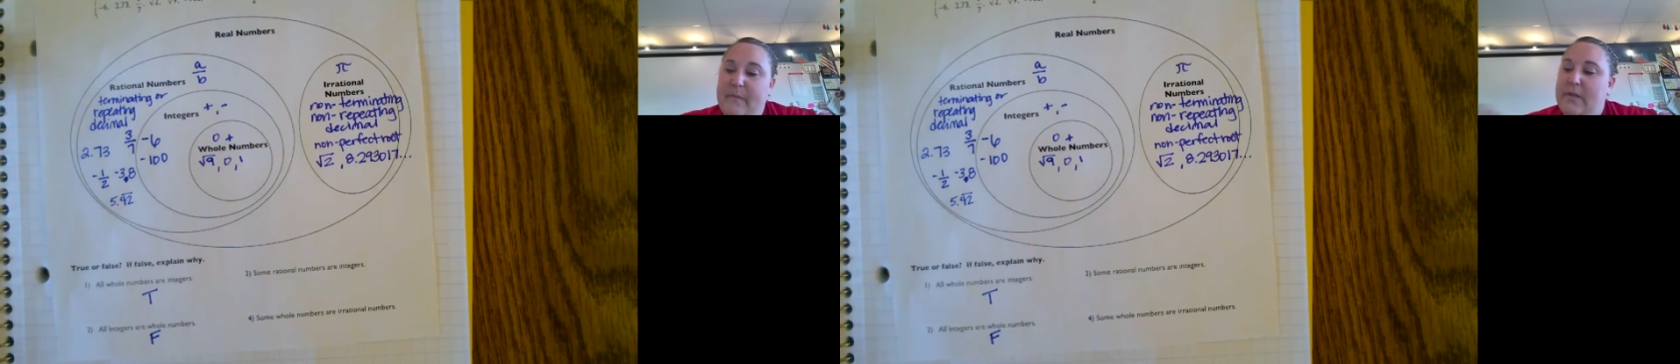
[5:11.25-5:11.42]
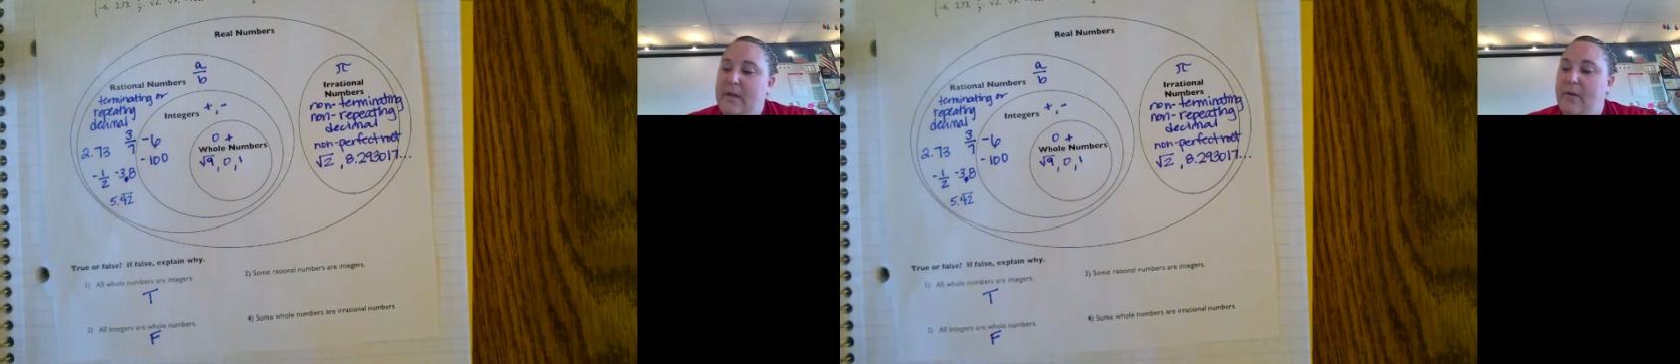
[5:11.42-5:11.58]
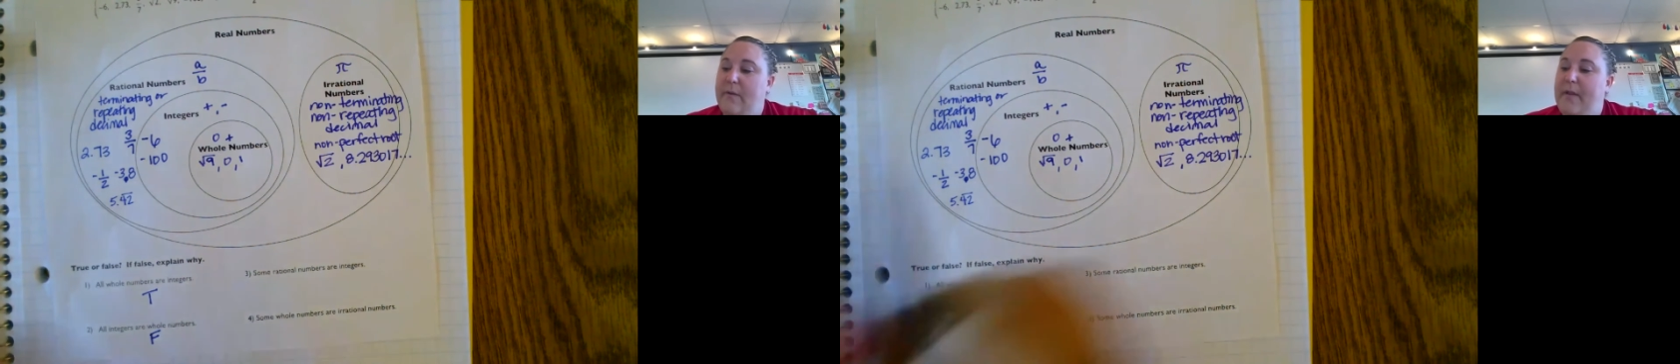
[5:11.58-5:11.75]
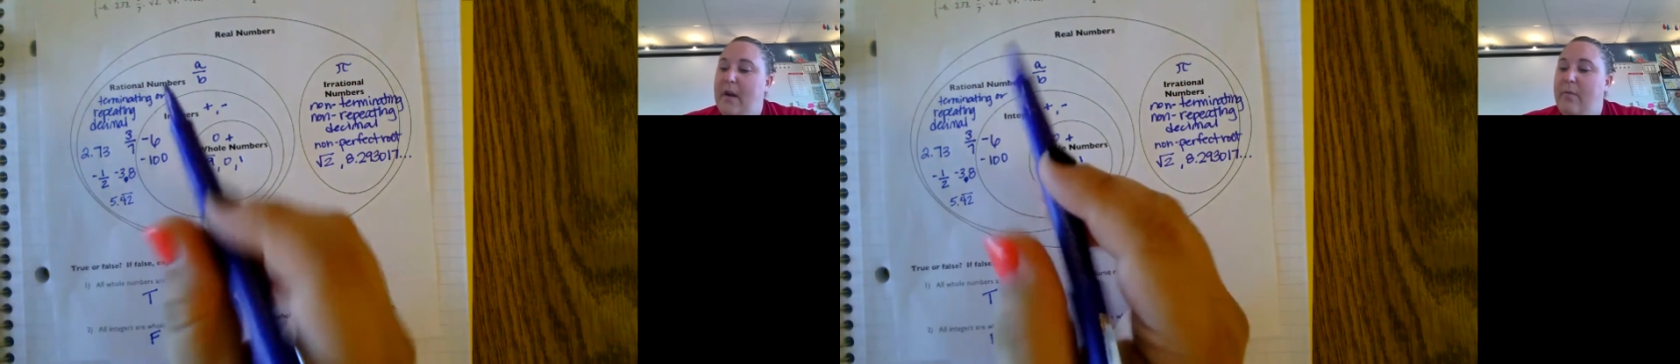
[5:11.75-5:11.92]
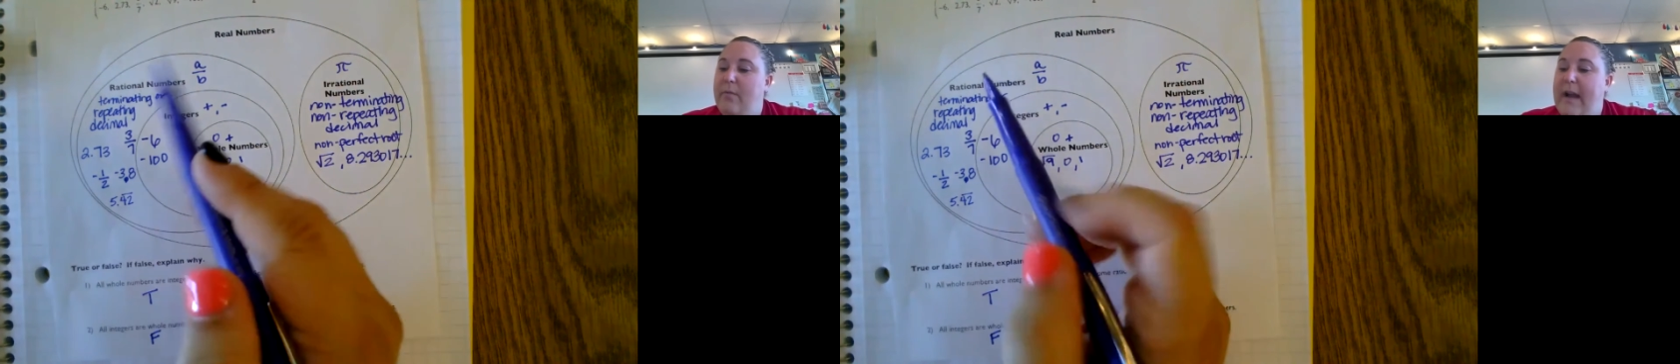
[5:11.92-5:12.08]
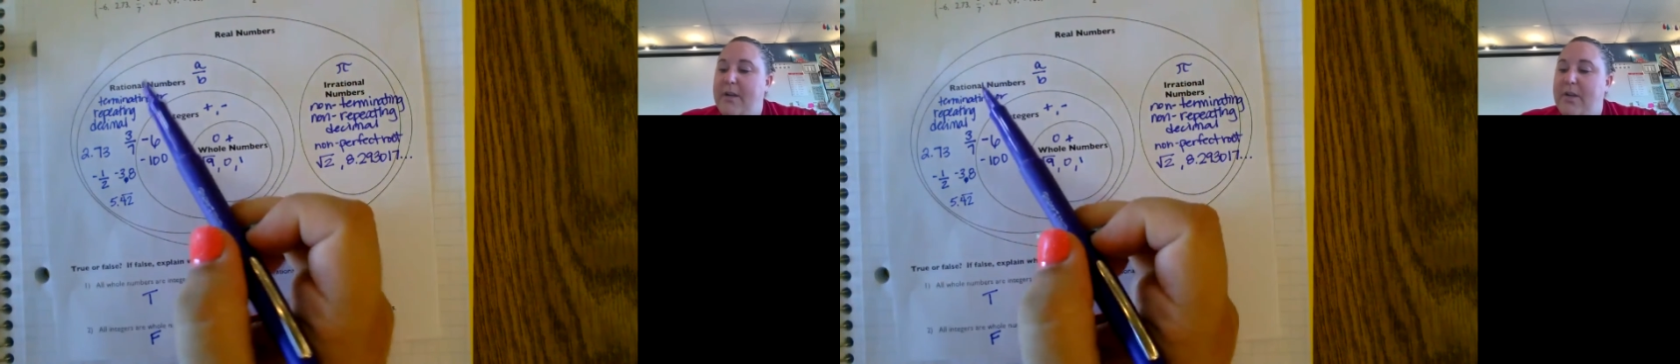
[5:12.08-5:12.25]
So if they're
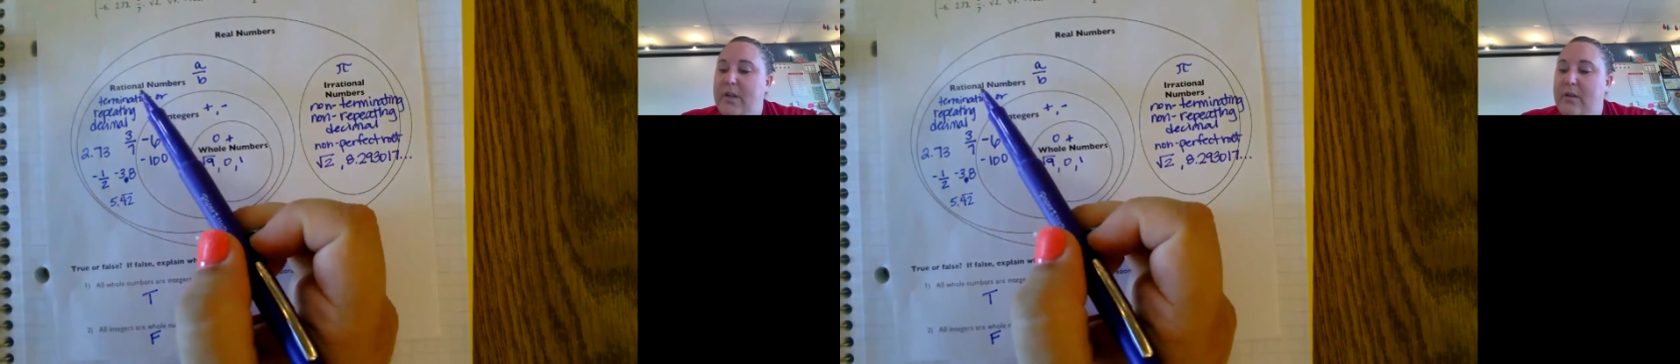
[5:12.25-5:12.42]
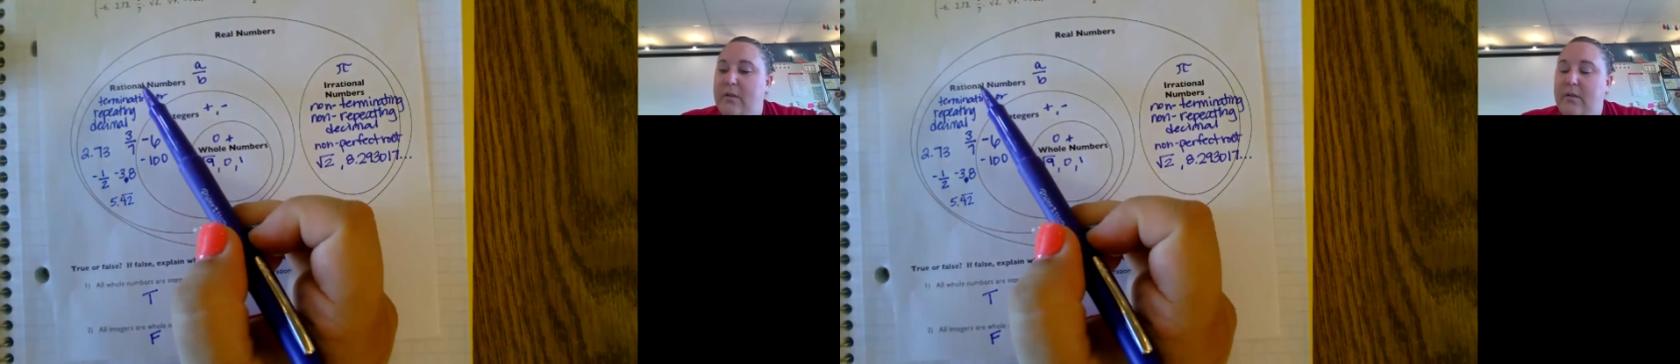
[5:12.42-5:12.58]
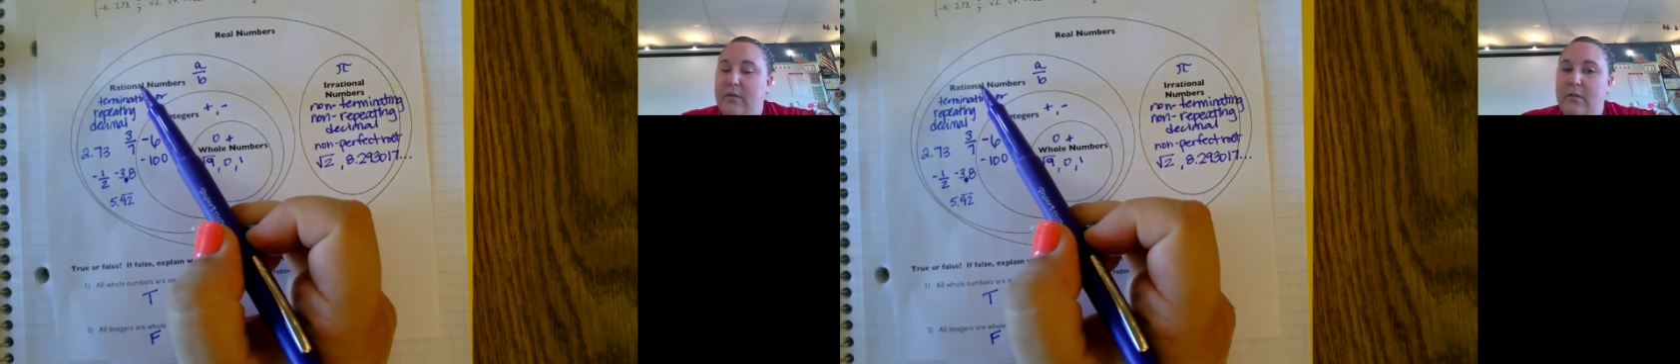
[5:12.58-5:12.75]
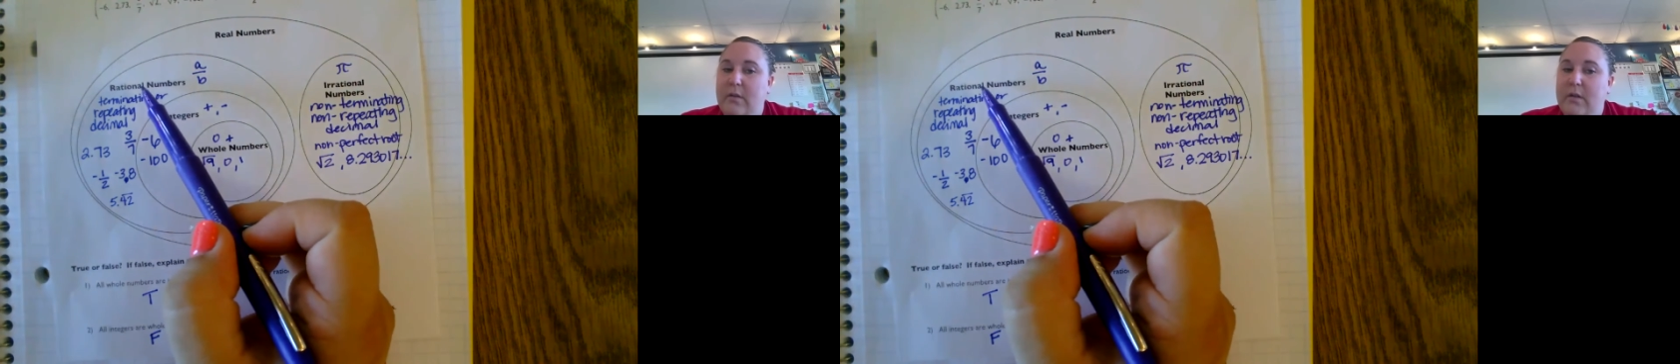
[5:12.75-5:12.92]
rational,